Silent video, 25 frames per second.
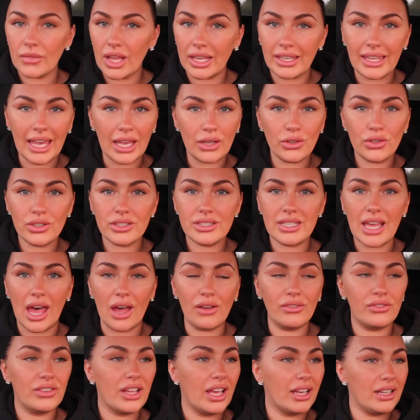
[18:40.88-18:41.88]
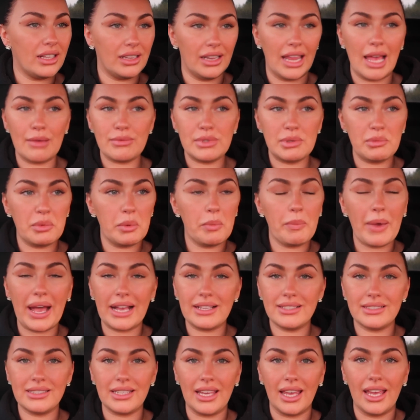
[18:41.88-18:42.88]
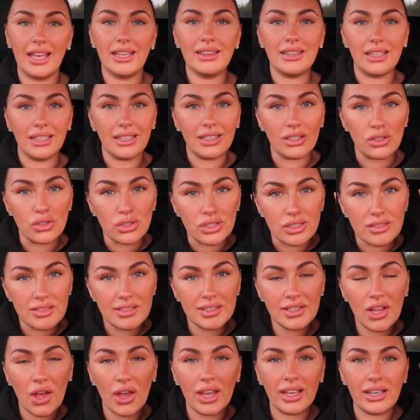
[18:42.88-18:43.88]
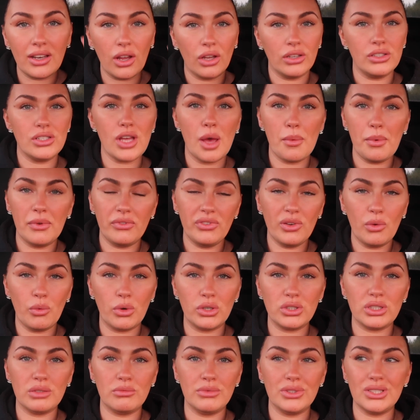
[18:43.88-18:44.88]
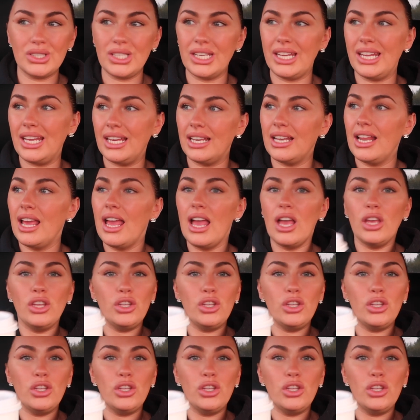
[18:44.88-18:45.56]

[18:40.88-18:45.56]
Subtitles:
Getting yourself a collapsible basket that can just slot in on top of your washing machine.